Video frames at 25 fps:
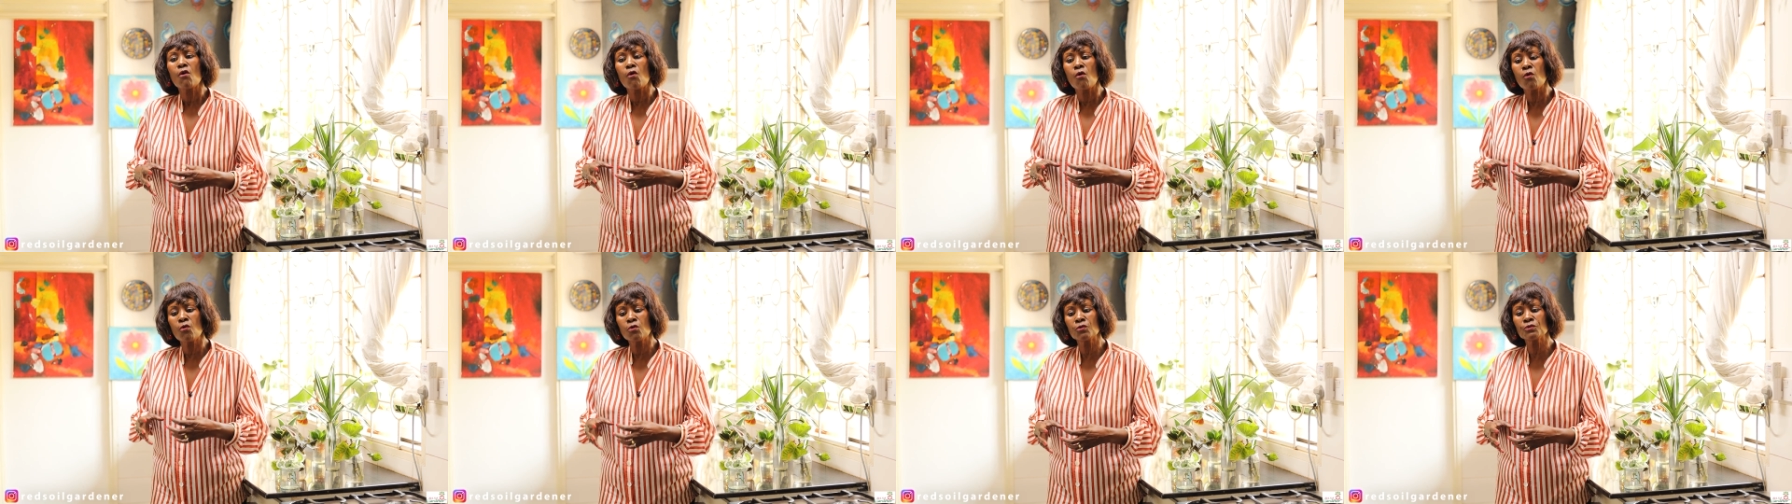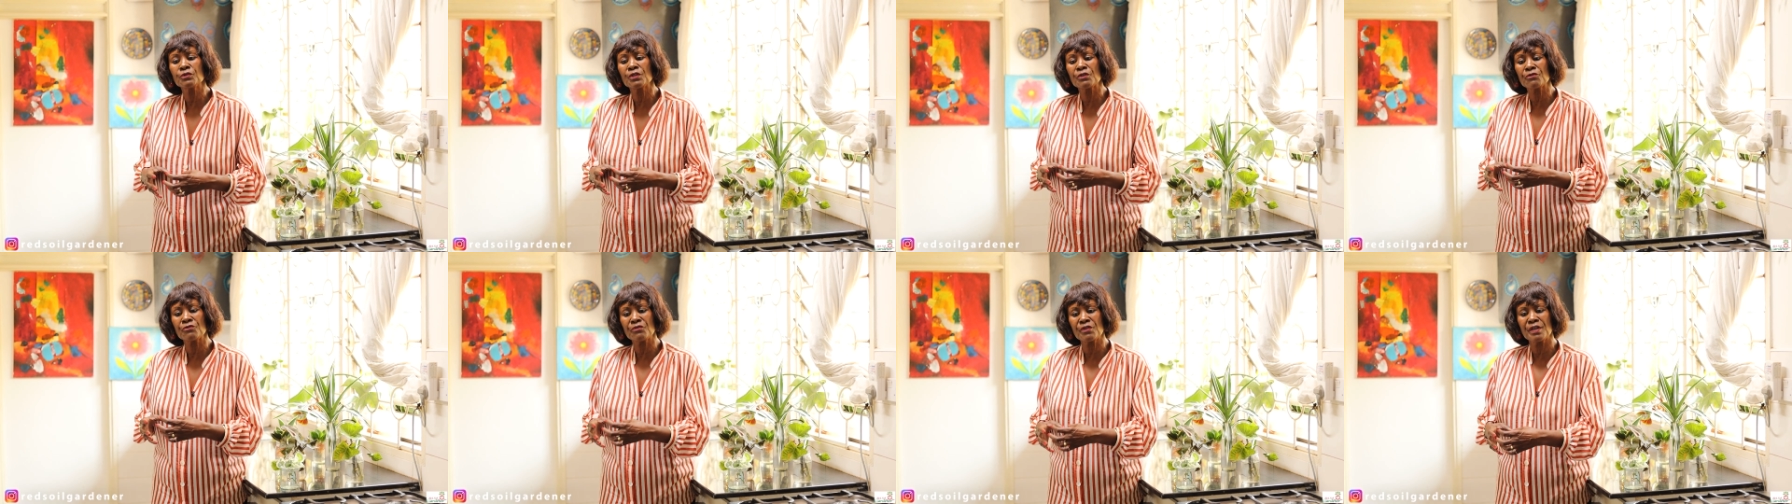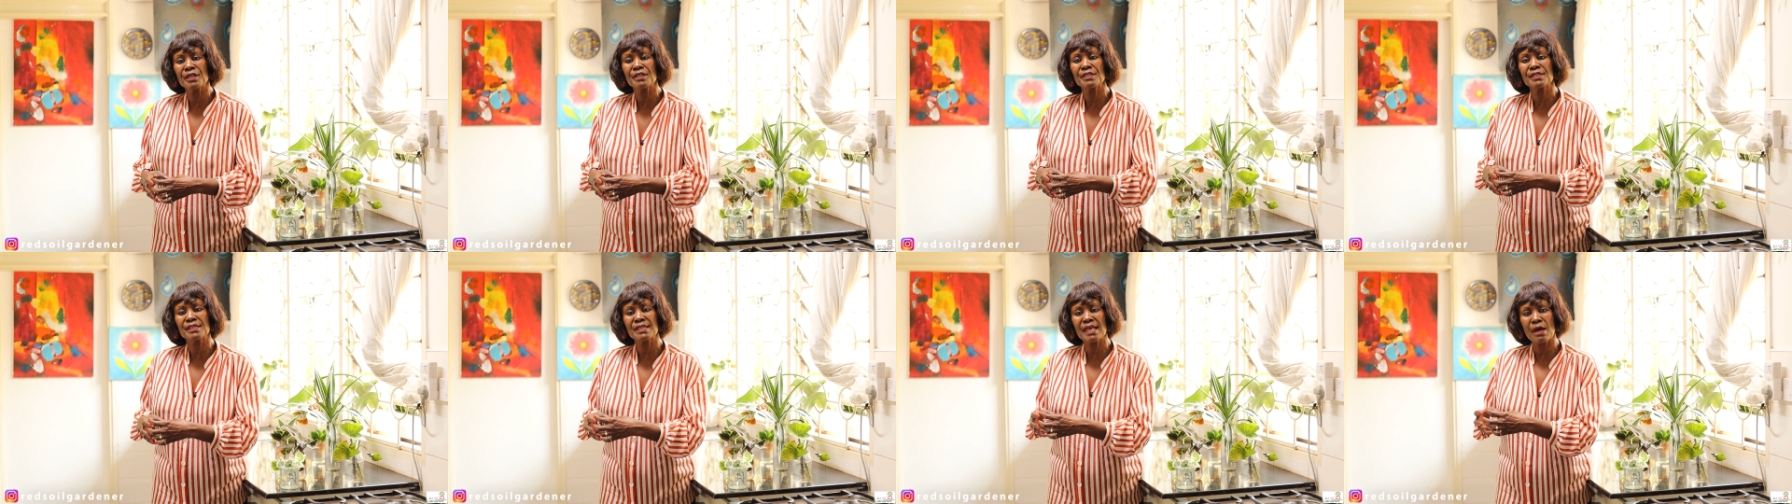all the
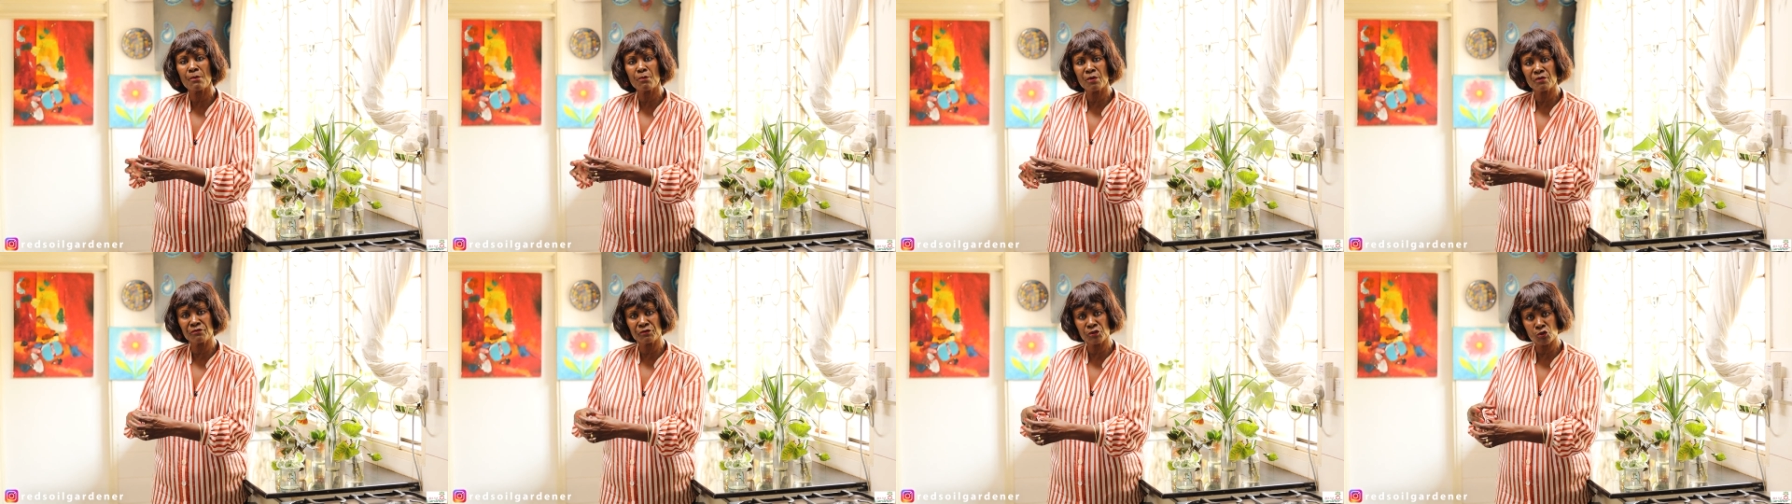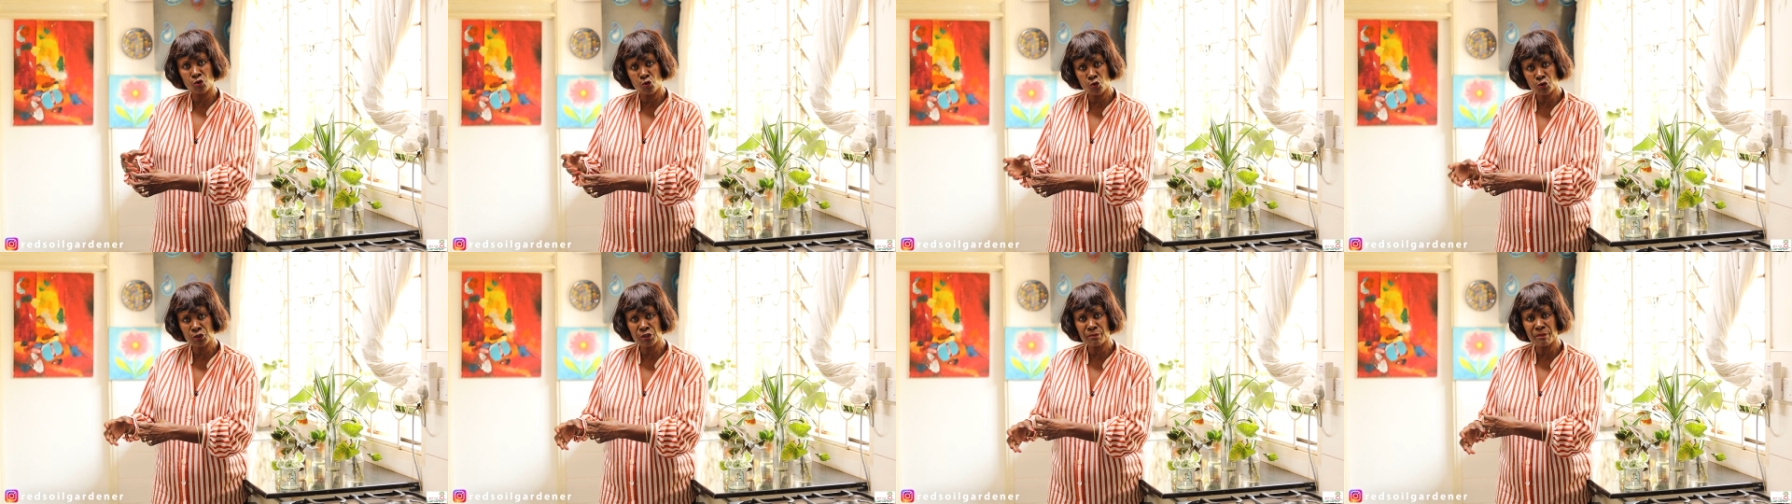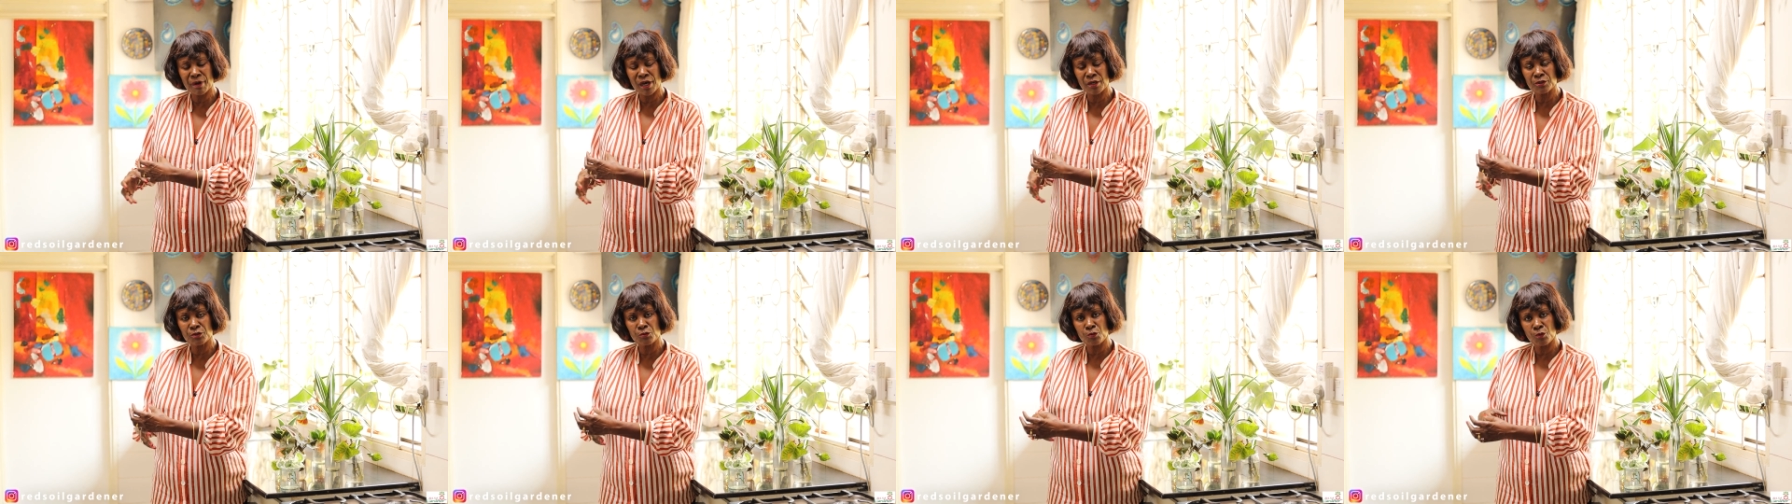things that we've talked
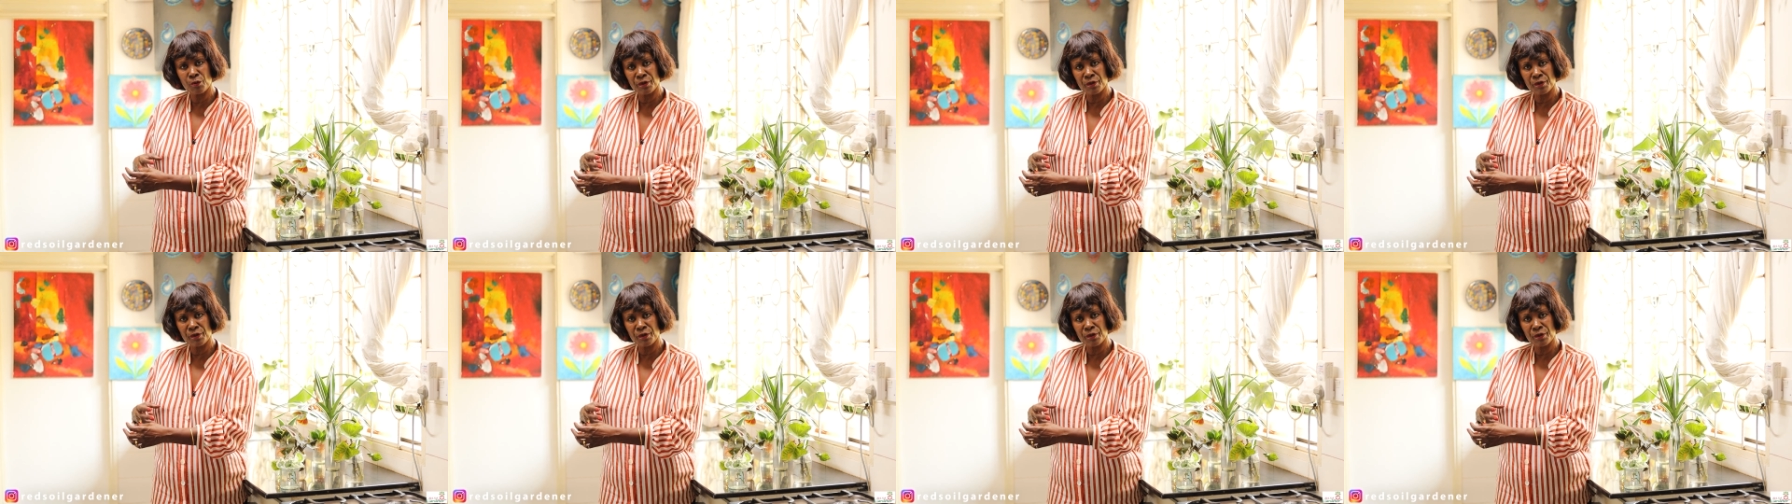about